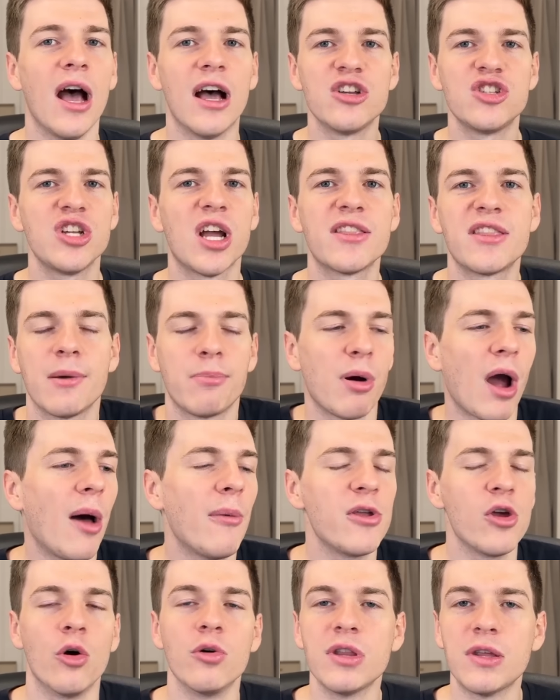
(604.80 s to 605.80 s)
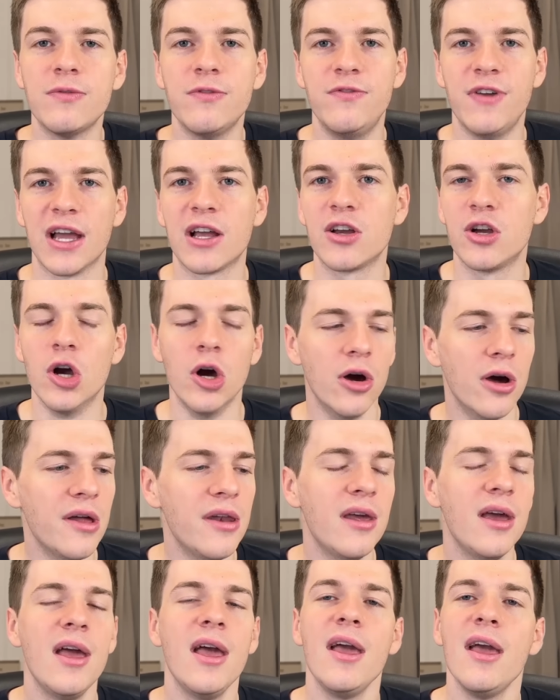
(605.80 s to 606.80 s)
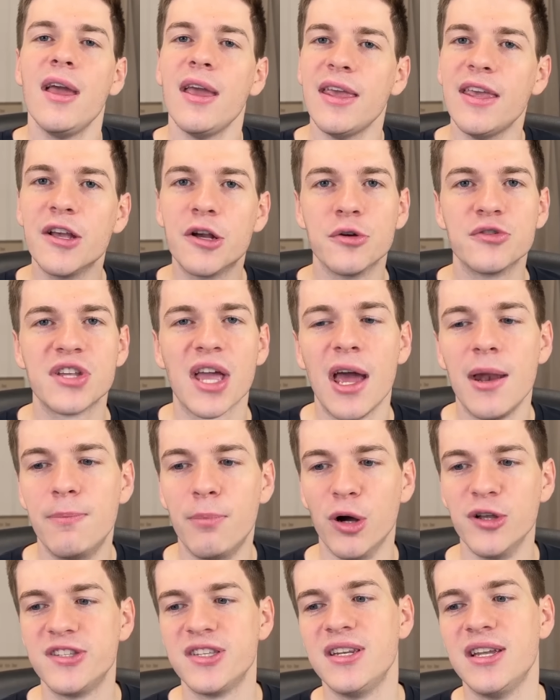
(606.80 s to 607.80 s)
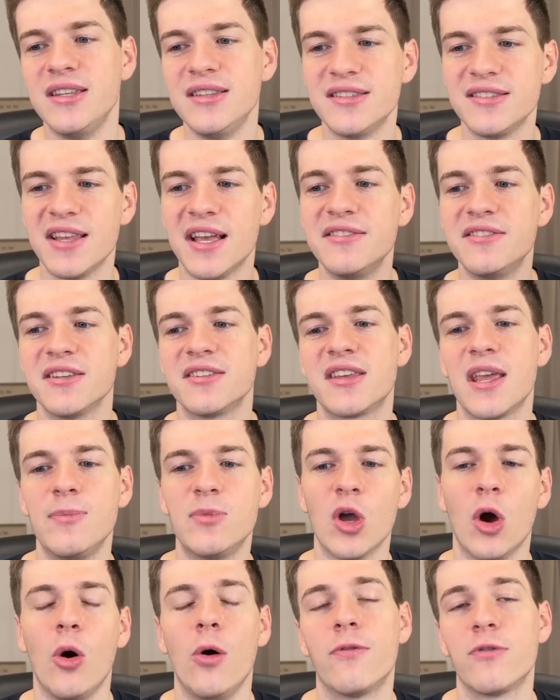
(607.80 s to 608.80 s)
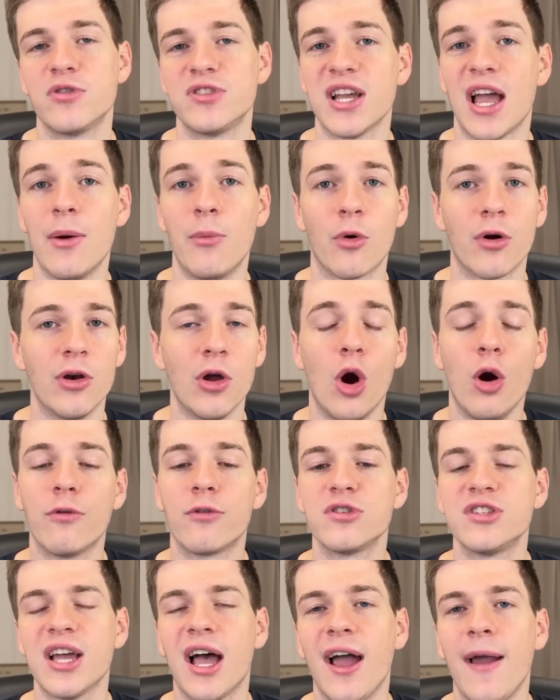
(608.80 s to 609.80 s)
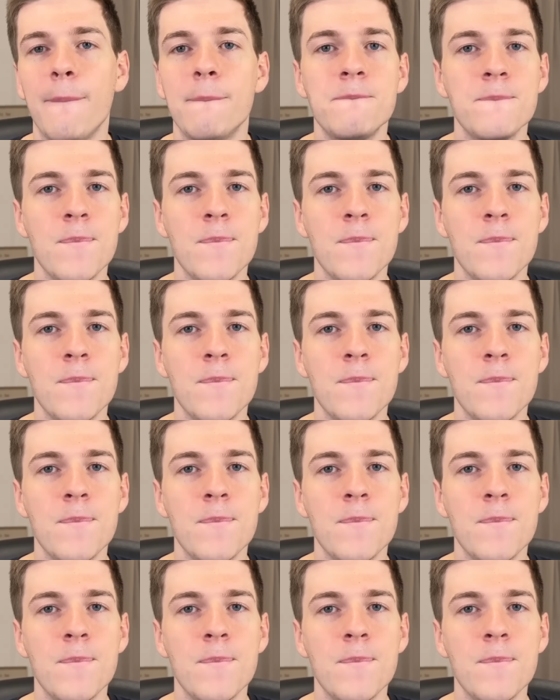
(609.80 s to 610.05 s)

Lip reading: a shot that probably only Vic could. He goes ahead, puts it in, sends this game to overtime, where in overtime,